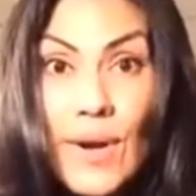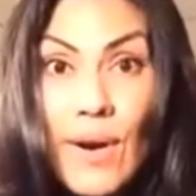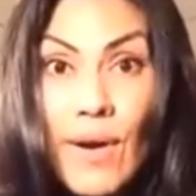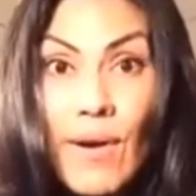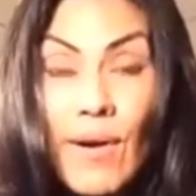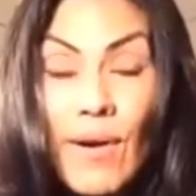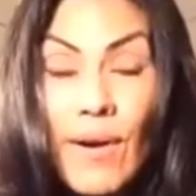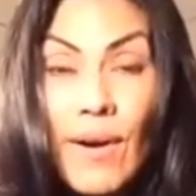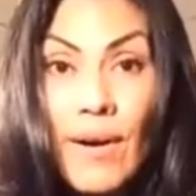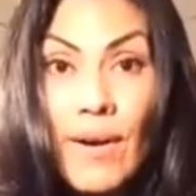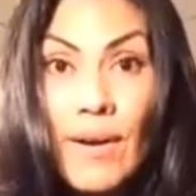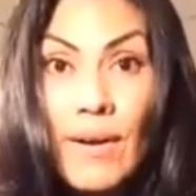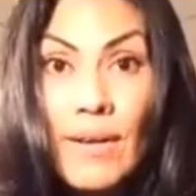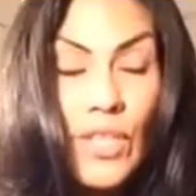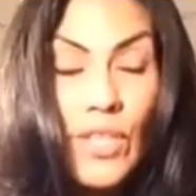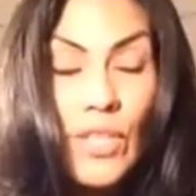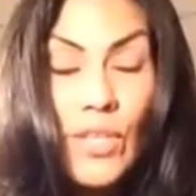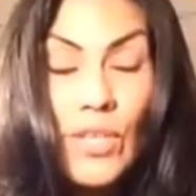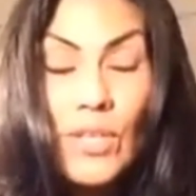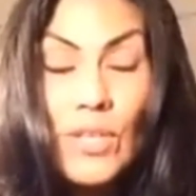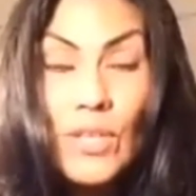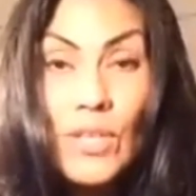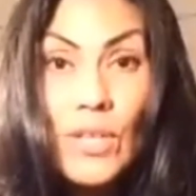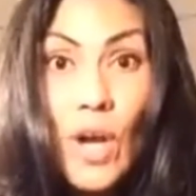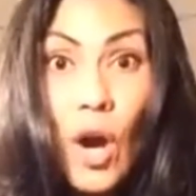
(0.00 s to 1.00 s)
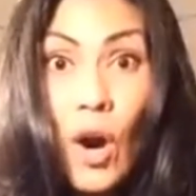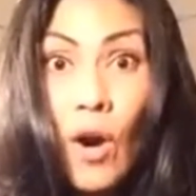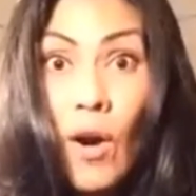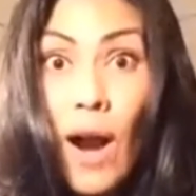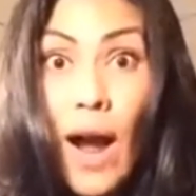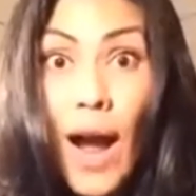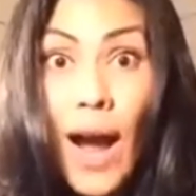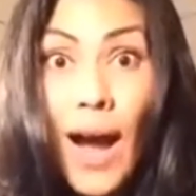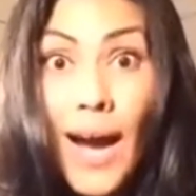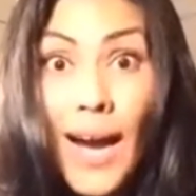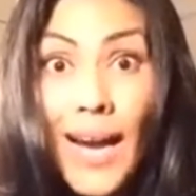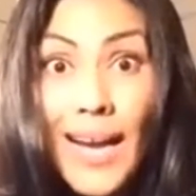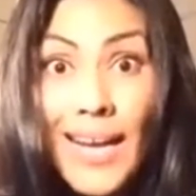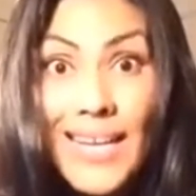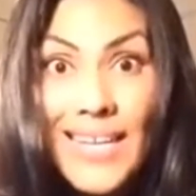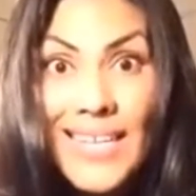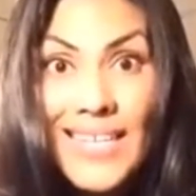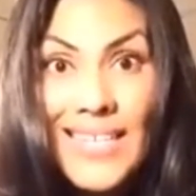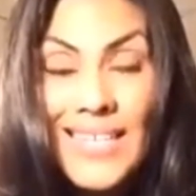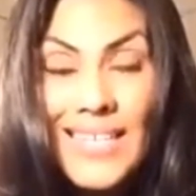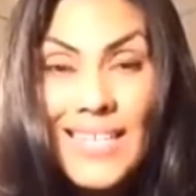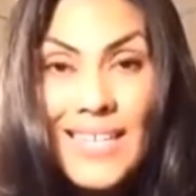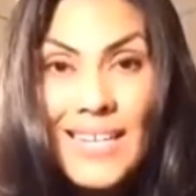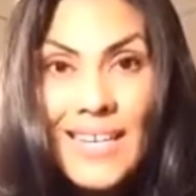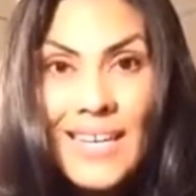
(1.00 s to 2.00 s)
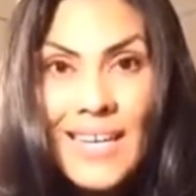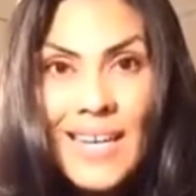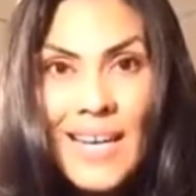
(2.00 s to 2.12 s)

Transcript: our eyes,